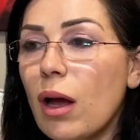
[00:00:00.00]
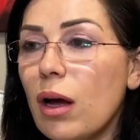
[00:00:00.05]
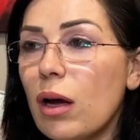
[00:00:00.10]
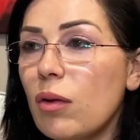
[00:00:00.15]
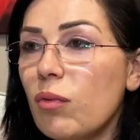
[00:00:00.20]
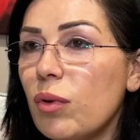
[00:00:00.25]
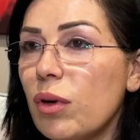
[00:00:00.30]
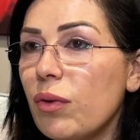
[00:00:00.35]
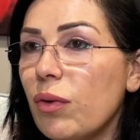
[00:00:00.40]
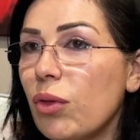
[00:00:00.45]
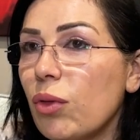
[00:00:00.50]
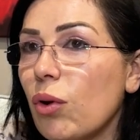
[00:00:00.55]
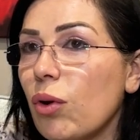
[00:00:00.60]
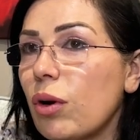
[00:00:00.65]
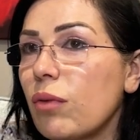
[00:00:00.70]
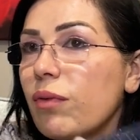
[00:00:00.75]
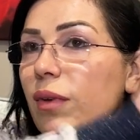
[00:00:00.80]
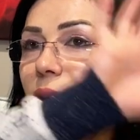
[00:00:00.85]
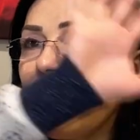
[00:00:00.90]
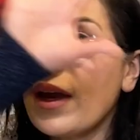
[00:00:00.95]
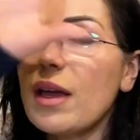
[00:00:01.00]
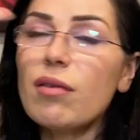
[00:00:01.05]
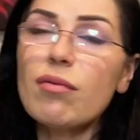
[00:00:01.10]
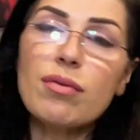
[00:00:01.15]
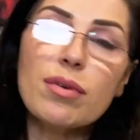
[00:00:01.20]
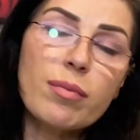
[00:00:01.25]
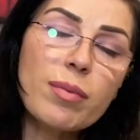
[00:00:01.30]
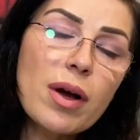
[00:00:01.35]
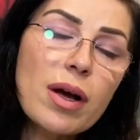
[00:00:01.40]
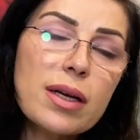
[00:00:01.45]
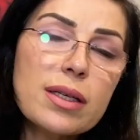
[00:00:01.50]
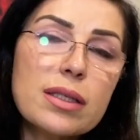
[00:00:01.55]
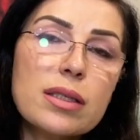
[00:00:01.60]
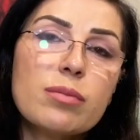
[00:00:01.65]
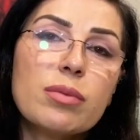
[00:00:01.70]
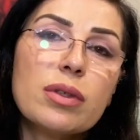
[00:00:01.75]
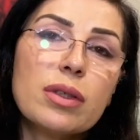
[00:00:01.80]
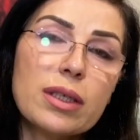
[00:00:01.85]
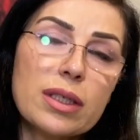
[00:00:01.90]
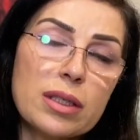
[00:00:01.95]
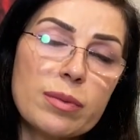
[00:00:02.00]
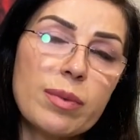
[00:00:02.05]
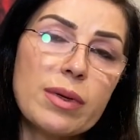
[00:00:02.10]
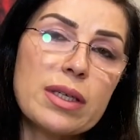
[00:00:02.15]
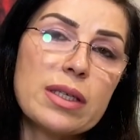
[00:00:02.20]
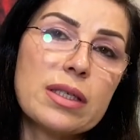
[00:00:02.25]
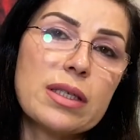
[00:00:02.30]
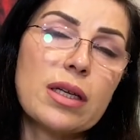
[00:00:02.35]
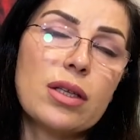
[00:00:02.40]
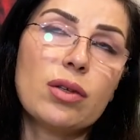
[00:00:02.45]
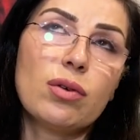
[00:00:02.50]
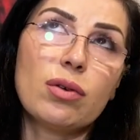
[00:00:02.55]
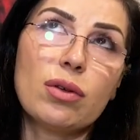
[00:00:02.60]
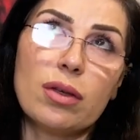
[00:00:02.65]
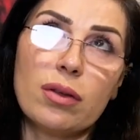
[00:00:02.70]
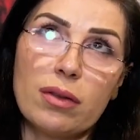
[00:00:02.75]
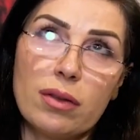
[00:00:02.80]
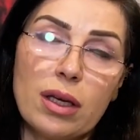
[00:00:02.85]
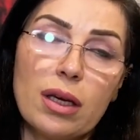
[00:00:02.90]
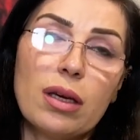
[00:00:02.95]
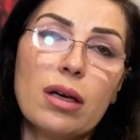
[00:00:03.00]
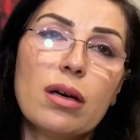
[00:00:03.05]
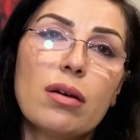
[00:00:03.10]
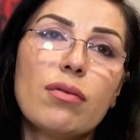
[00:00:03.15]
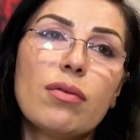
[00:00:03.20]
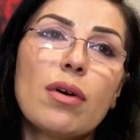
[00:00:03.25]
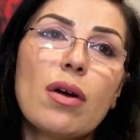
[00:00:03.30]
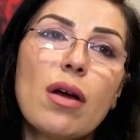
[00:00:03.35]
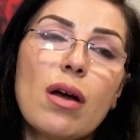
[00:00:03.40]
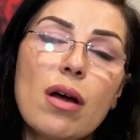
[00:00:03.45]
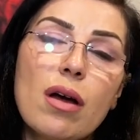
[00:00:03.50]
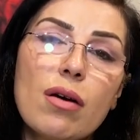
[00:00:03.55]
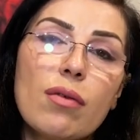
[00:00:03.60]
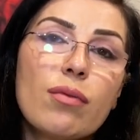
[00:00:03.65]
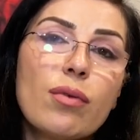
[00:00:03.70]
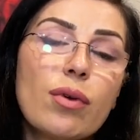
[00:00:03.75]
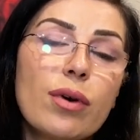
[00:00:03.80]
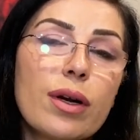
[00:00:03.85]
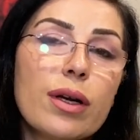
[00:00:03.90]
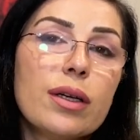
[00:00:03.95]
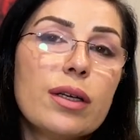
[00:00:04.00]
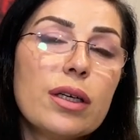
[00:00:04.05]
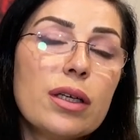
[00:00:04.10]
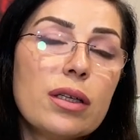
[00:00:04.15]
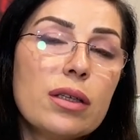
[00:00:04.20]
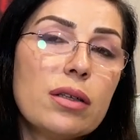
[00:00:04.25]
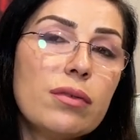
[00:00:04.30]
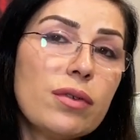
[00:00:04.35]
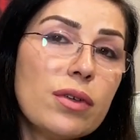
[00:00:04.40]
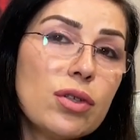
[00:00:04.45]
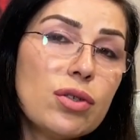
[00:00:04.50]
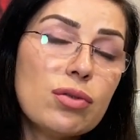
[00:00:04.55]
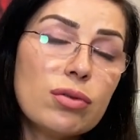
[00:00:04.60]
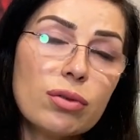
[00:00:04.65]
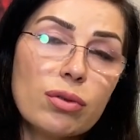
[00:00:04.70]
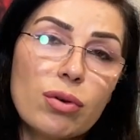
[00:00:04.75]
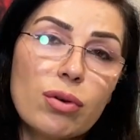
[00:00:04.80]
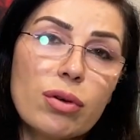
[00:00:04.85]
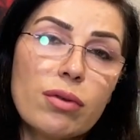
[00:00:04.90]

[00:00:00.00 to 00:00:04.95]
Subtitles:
We've thought of every possible expense that you could think of for an individual or a